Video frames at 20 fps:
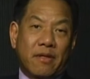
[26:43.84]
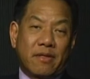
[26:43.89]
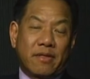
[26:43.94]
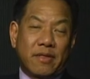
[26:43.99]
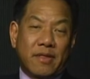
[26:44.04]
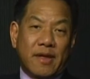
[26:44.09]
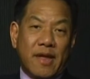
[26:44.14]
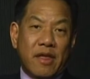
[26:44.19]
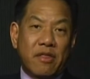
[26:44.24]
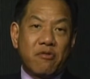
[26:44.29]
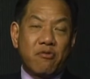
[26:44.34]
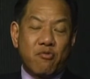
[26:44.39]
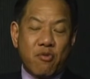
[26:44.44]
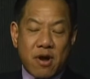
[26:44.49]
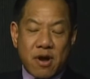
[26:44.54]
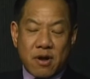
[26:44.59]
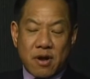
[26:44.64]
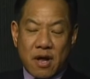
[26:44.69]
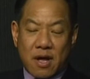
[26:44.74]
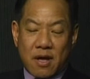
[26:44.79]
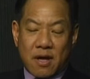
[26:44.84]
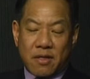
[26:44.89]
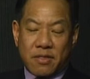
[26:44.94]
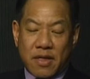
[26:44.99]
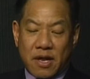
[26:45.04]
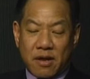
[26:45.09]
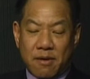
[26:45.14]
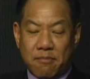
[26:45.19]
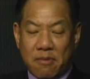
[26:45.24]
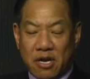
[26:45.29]
The other one
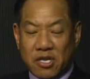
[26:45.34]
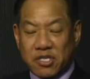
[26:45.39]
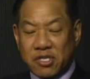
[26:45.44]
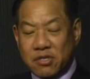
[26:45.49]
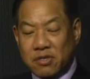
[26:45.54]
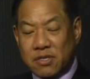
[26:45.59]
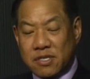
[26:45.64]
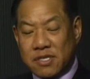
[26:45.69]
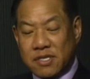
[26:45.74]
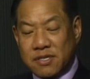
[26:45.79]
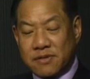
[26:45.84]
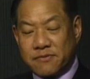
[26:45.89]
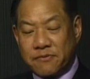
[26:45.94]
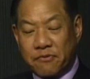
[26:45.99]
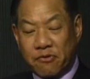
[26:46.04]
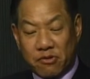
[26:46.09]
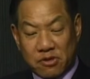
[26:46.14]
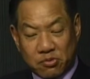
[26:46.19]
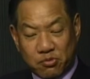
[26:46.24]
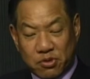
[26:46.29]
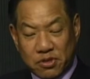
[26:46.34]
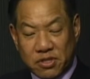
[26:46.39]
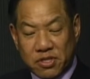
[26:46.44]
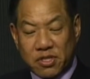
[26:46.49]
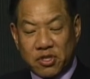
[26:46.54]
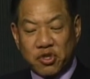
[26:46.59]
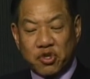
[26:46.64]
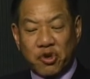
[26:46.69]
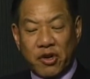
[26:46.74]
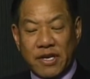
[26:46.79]
that you mentioned first was the
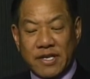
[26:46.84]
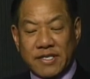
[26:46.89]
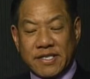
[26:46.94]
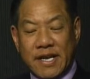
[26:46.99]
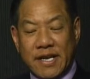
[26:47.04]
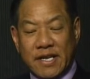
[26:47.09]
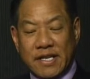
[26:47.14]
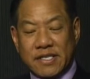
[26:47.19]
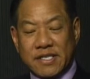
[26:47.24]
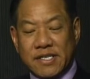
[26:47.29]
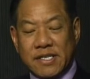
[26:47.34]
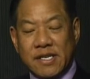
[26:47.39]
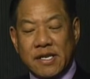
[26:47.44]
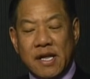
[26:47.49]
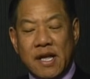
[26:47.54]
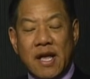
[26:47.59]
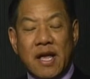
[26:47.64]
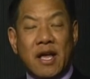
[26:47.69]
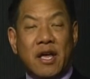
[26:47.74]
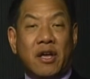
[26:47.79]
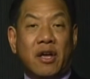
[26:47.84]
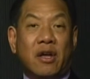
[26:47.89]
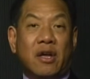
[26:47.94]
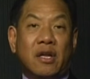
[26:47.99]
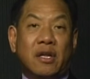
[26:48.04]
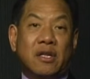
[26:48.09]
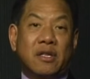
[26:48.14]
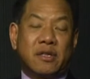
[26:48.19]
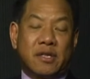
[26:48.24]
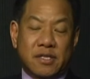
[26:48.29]
joint tenancy.
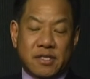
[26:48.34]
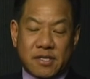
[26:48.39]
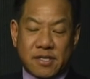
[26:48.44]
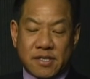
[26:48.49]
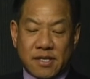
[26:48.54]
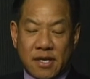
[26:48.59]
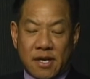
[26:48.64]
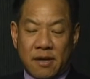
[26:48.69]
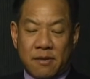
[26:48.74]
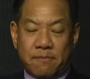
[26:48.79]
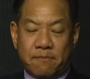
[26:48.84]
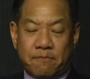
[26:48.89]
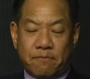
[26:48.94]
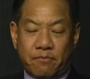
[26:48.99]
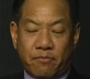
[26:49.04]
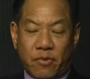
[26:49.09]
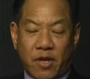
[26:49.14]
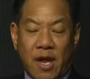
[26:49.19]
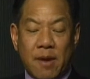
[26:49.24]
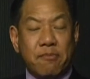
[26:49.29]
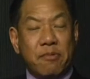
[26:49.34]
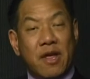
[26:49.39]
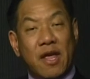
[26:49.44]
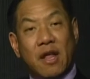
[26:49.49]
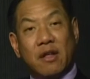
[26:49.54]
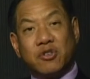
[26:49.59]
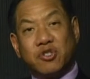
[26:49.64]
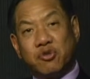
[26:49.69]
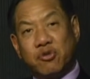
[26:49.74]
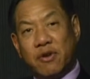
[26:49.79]
This can be
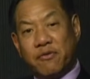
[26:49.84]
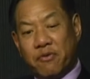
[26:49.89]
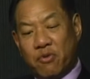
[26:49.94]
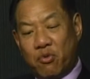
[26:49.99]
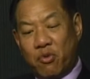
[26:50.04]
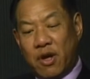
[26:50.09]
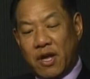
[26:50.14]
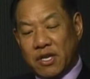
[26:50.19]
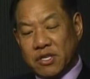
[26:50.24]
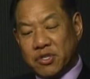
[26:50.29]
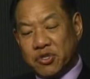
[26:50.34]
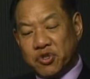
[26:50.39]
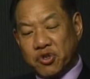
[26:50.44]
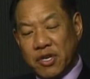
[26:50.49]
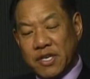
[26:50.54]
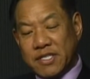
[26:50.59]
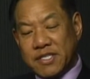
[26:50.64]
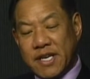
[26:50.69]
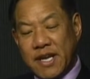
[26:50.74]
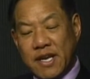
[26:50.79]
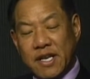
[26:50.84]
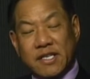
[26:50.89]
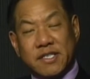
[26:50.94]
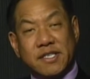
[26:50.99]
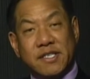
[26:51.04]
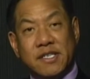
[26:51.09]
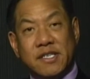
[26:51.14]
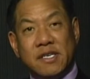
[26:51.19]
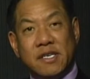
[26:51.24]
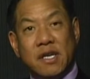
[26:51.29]
held two different ways: joint
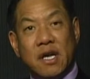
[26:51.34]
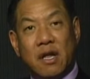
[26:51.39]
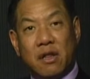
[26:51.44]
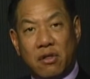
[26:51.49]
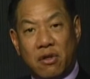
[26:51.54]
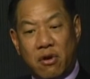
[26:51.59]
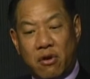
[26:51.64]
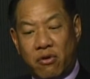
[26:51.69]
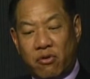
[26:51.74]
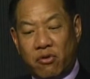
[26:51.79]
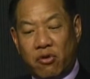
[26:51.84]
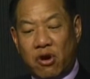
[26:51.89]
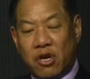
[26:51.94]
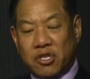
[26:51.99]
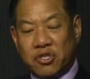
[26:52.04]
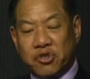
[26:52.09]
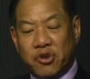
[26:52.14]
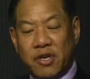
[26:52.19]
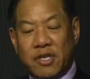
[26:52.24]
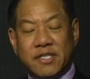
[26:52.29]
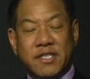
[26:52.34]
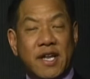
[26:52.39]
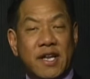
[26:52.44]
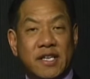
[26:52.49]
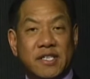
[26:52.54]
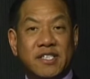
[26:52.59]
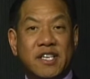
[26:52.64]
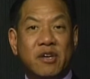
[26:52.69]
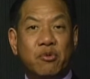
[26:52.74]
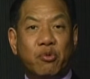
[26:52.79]
tenancy alone or joint
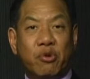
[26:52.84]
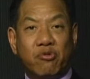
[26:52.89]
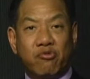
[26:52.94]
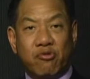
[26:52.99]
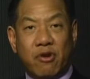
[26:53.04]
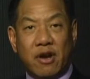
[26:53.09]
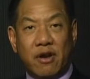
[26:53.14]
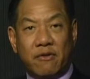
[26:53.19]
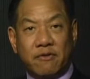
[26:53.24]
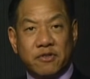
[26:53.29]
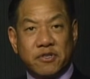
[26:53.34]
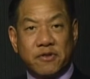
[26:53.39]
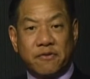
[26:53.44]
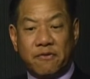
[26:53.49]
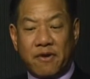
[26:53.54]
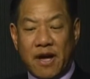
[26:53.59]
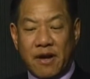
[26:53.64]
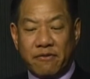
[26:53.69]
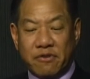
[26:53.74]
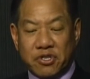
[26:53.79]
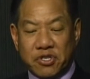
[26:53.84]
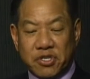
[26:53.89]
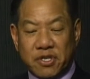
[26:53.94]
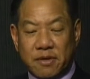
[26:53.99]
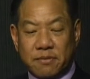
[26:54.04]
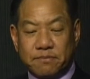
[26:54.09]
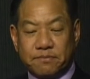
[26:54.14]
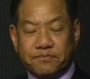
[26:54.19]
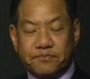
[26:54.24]
tenancy with right of survivorship.